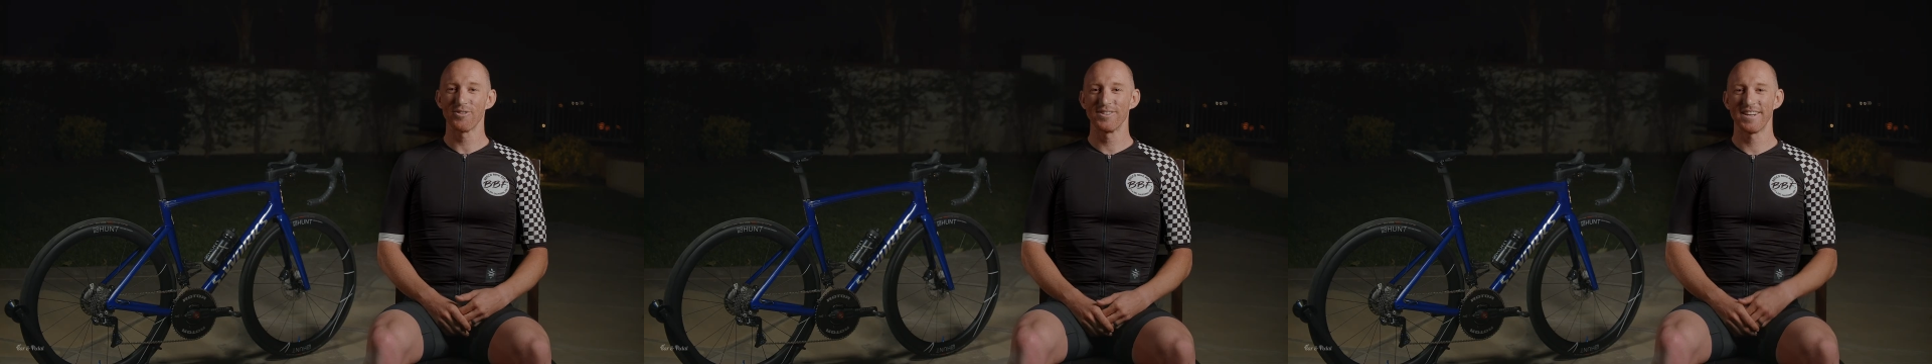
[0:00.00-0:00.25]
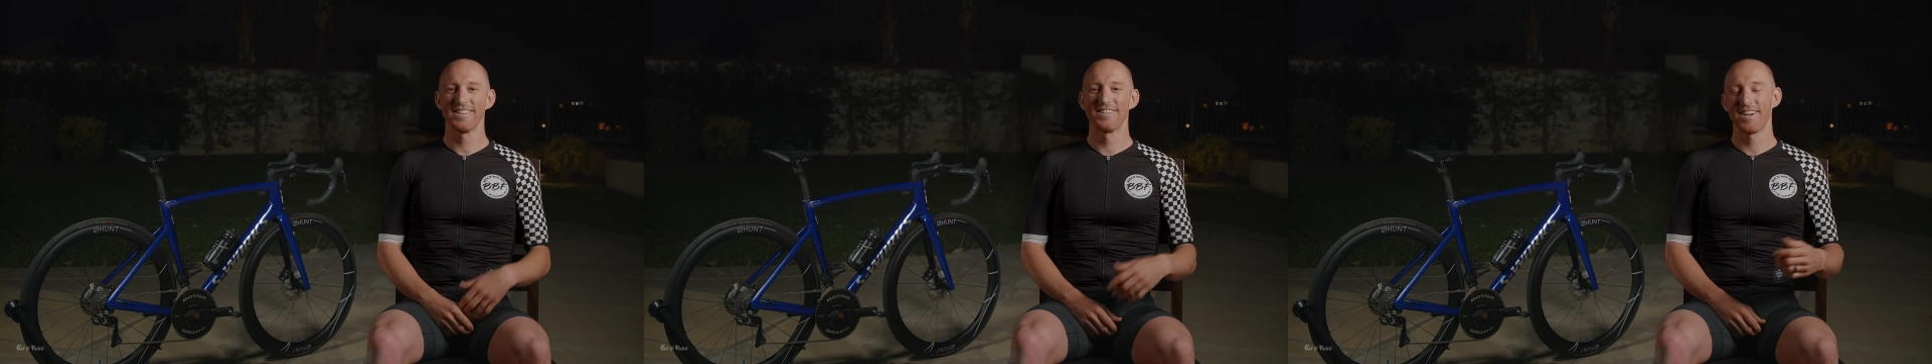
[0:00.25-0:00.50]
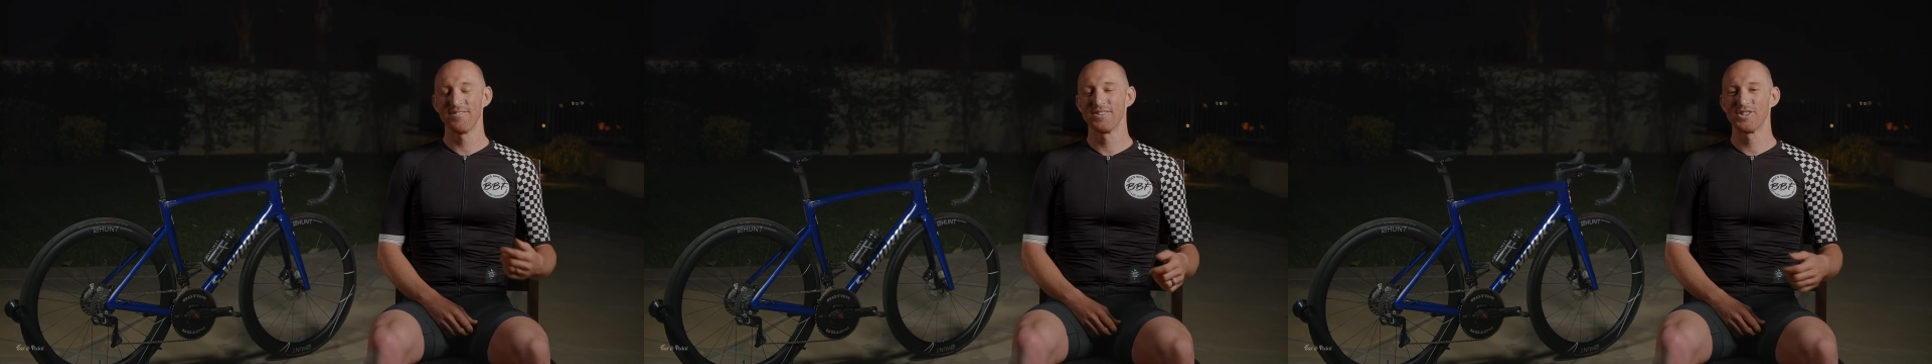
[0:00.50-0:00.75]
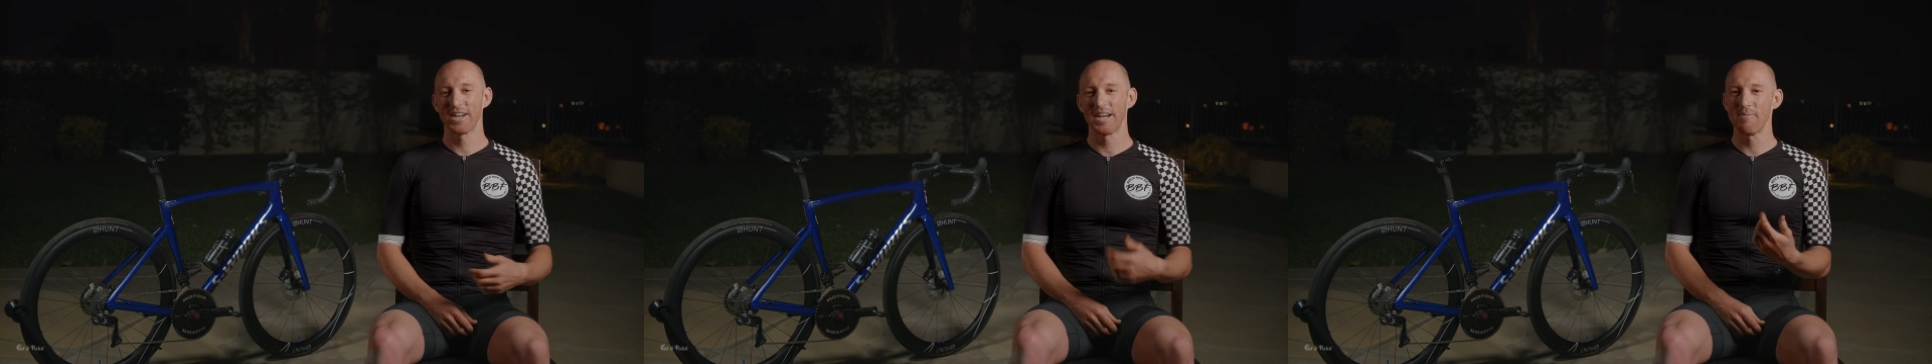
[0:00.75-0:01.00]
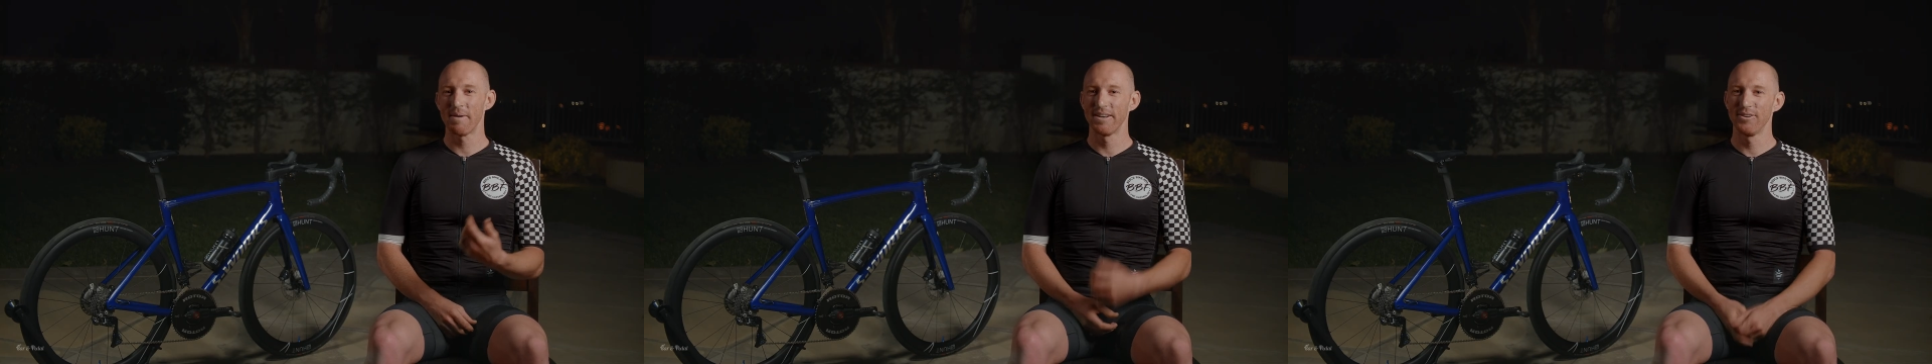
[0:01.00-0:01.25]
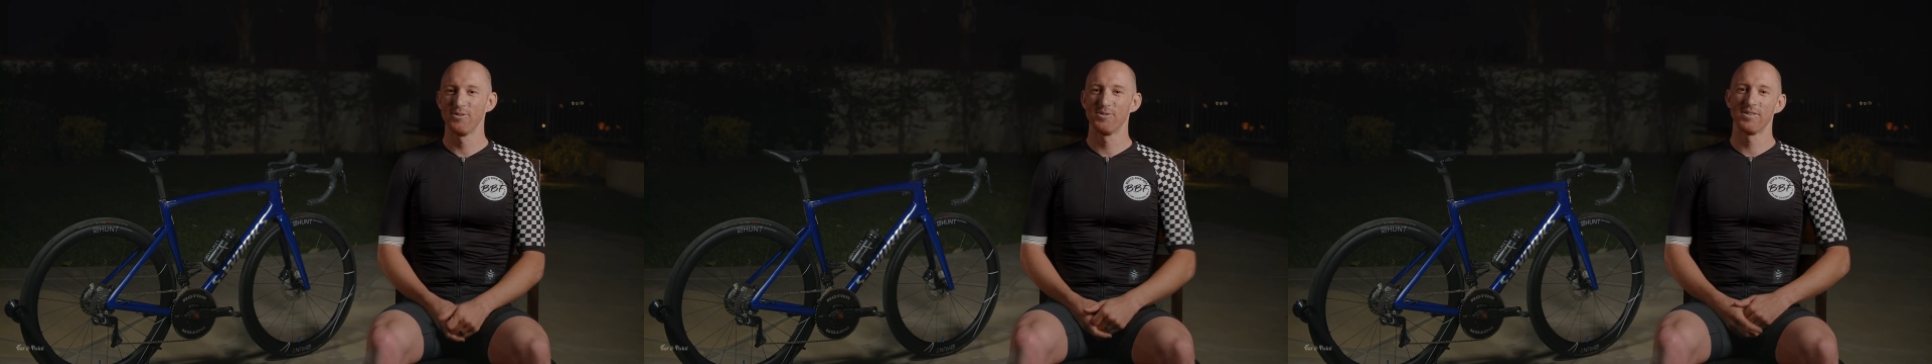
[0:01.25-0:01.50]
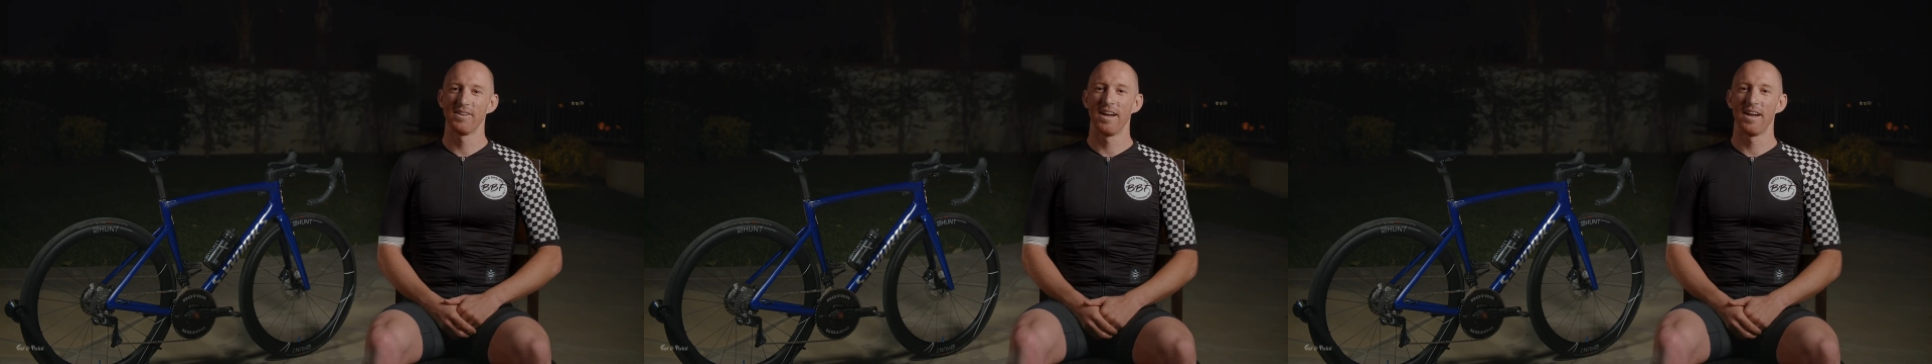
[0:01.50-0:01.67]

for taking the time to check out my new